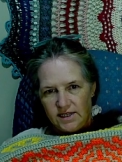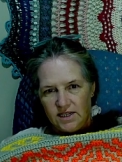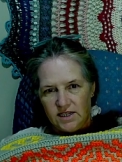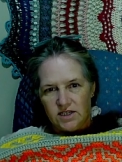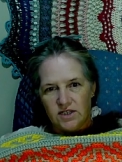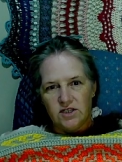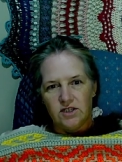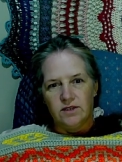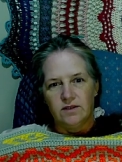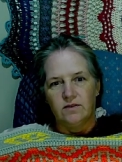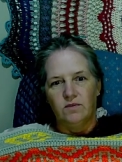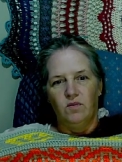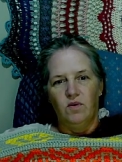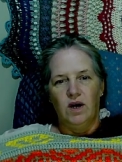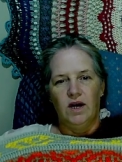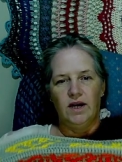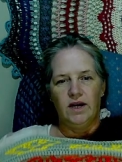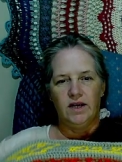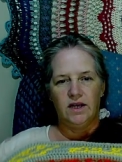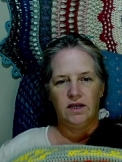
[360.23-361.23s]
inches
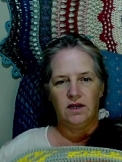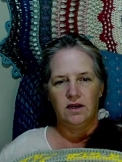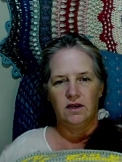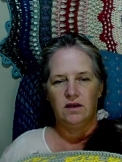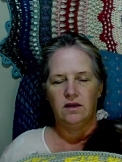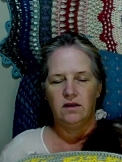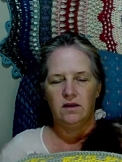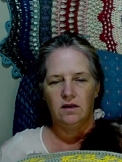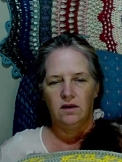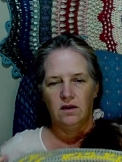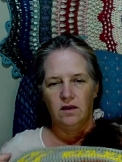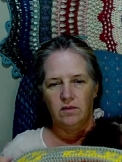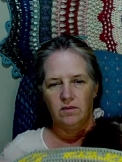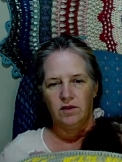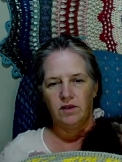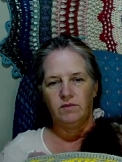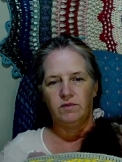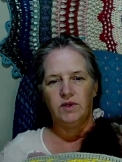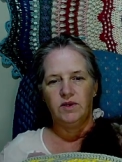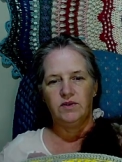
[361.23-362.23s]
wide.
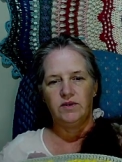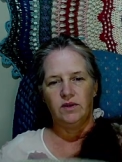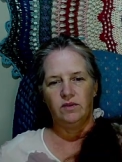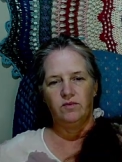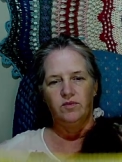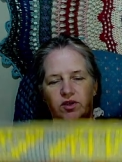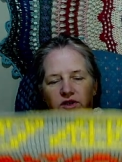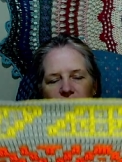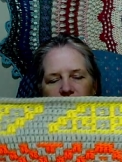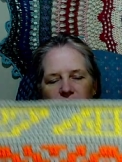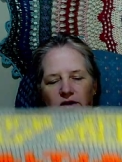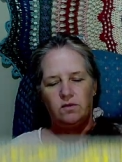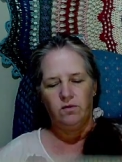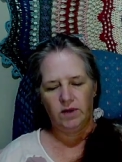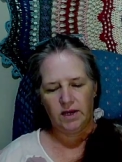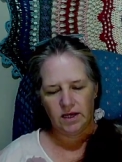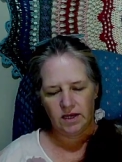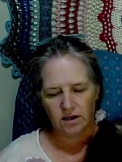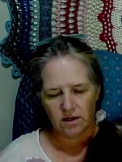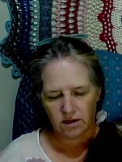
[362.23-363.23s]
I'm using worsted
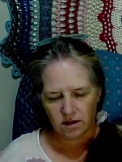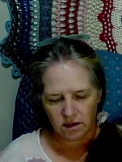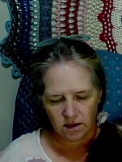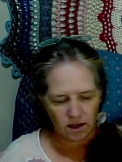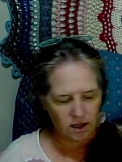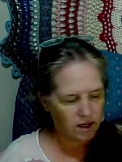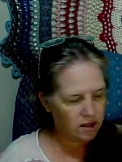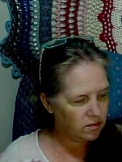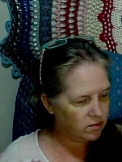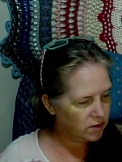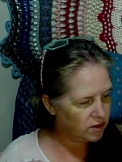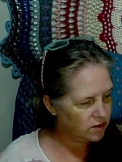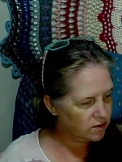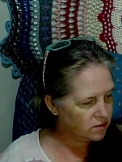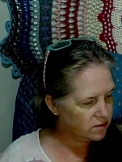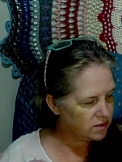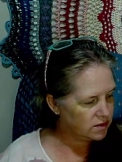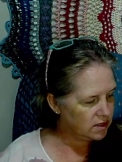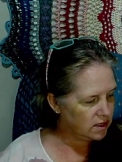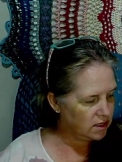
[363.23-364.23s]
weight yarn. I am
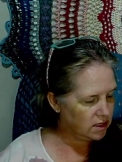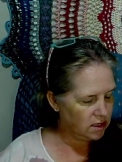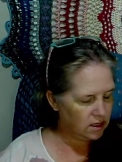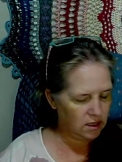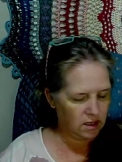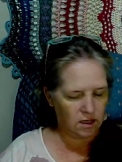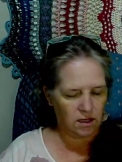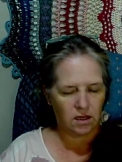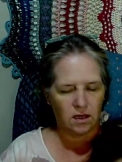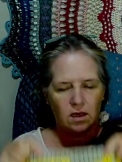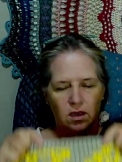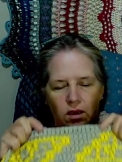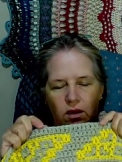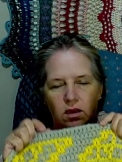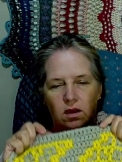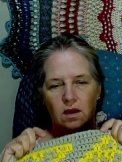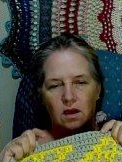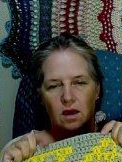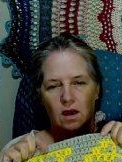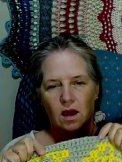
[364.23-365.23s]
using
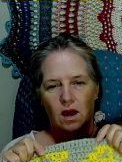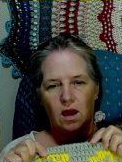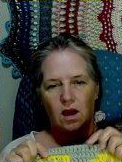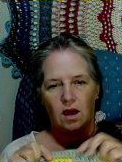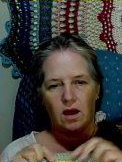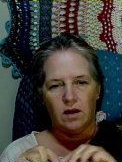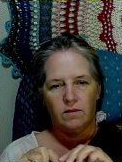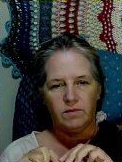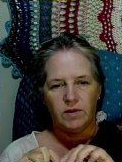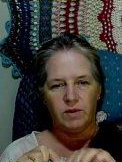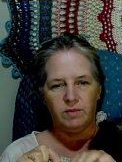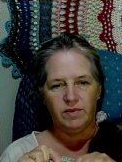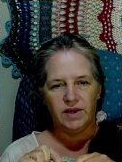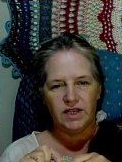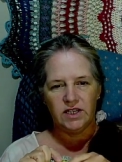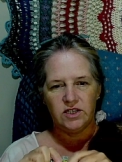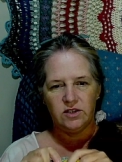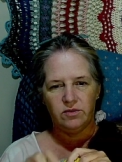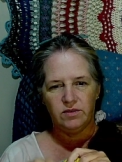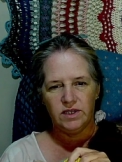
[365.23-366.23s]
um, the
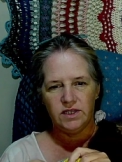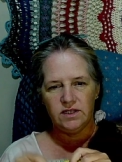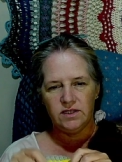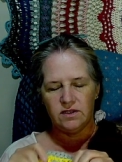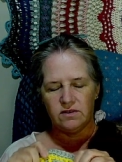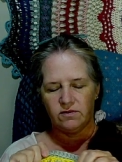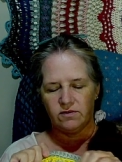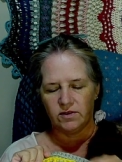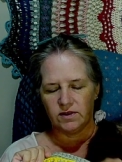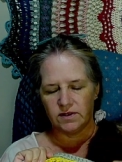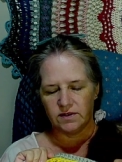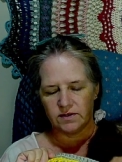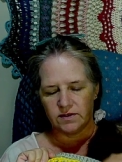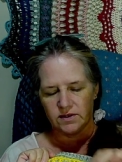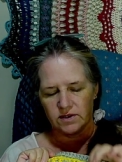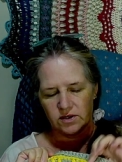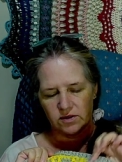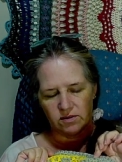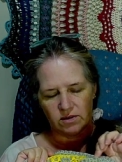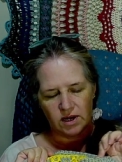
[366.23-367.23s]
big twist for this
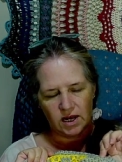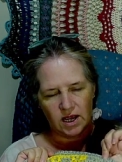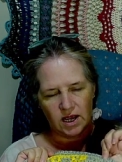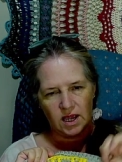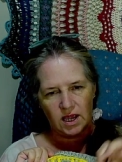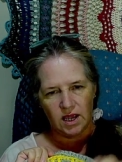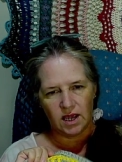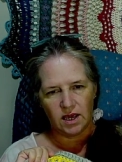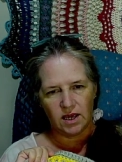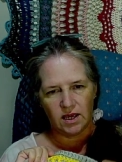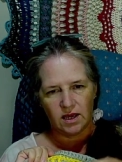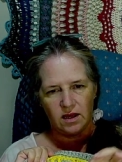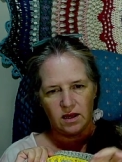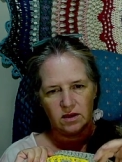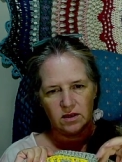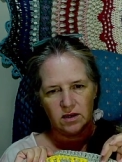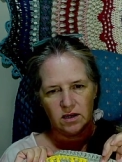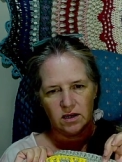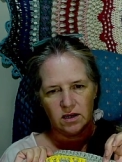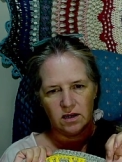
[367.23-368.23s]
gray
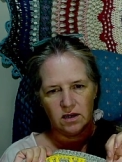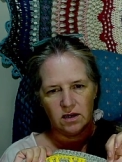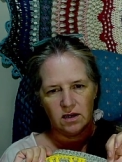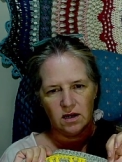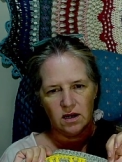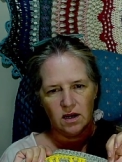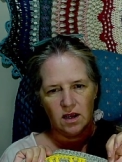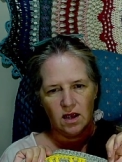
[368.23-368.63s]
color